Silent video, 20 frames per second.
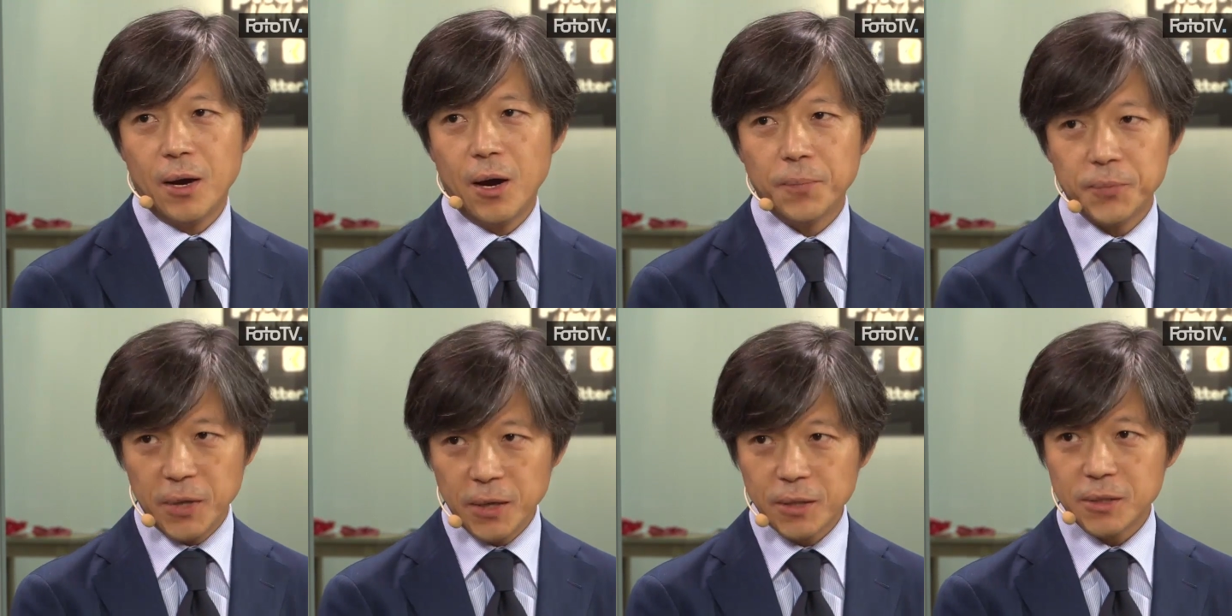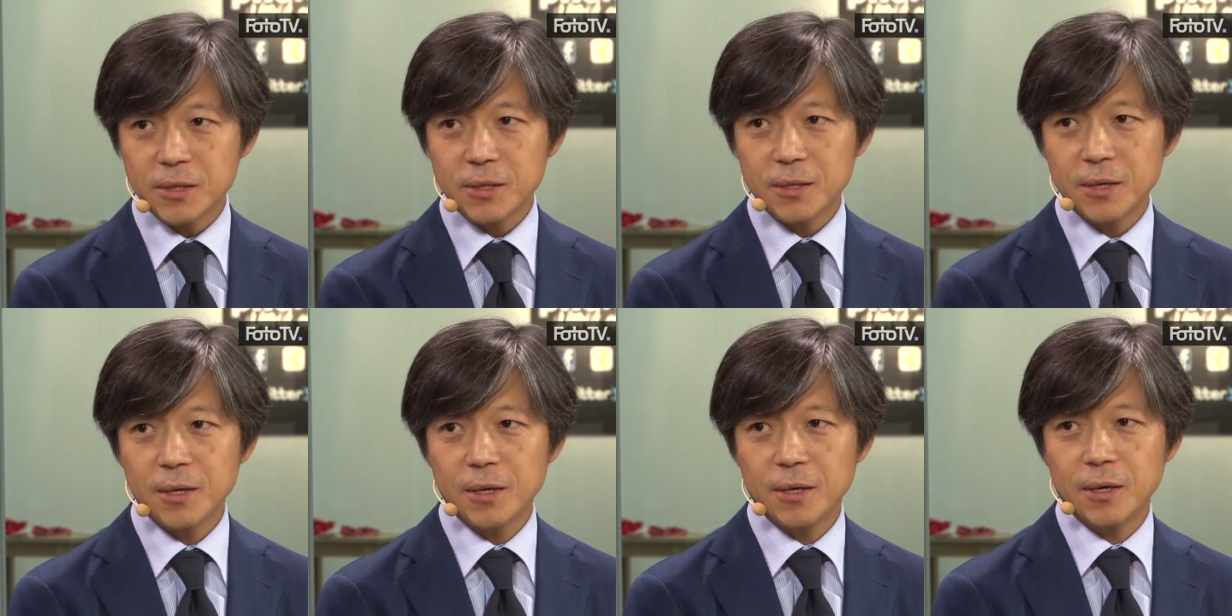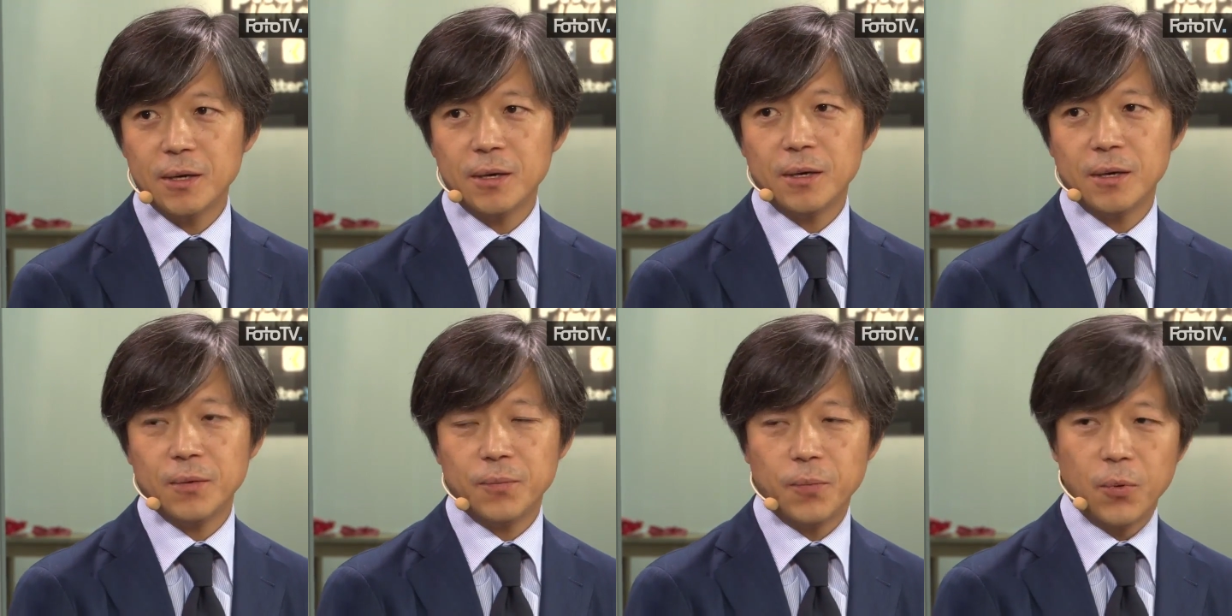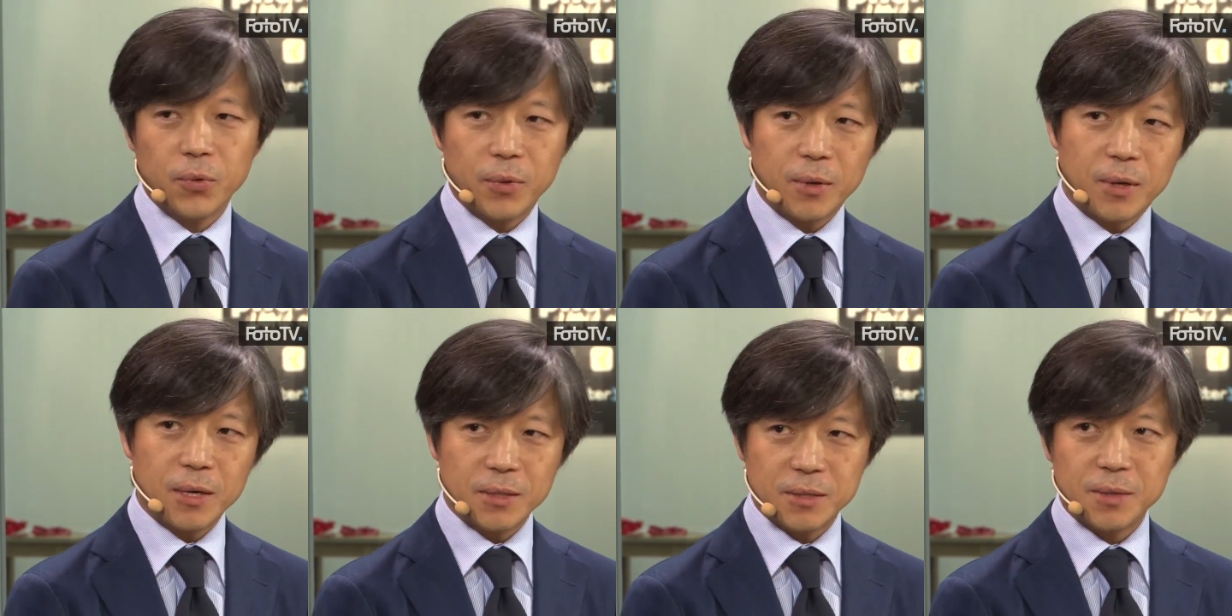optics
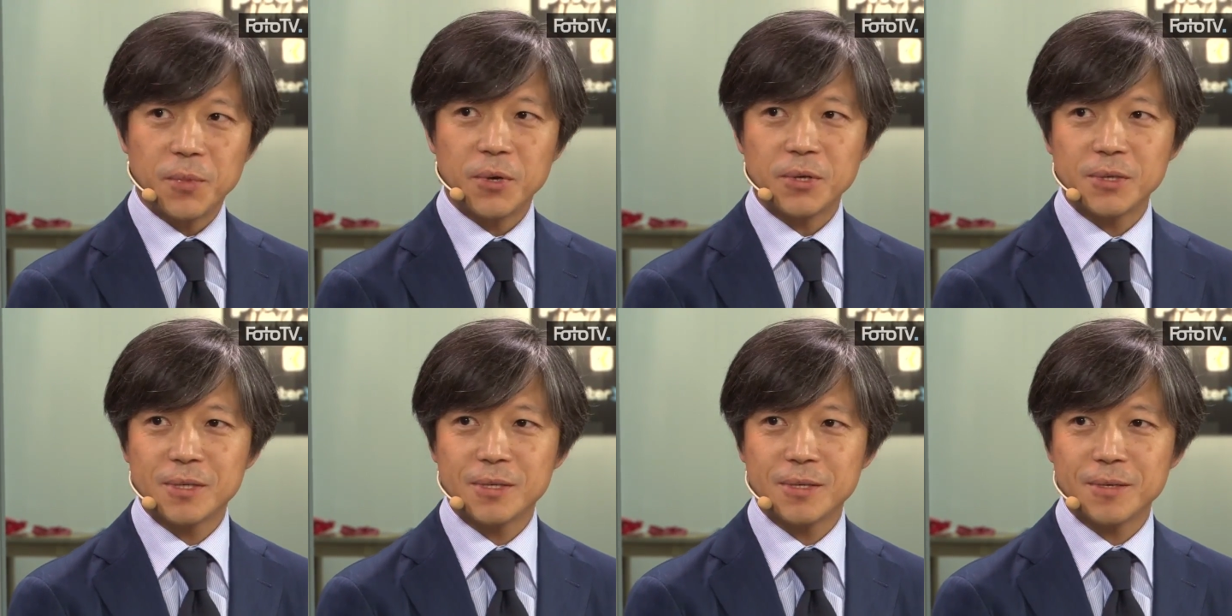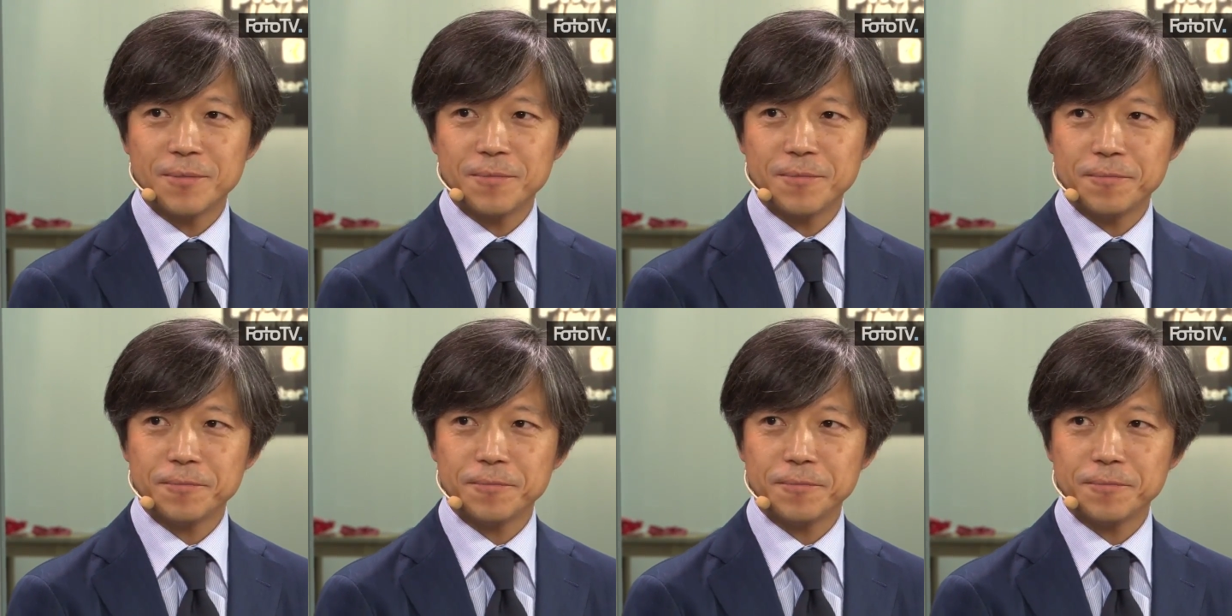for the customers.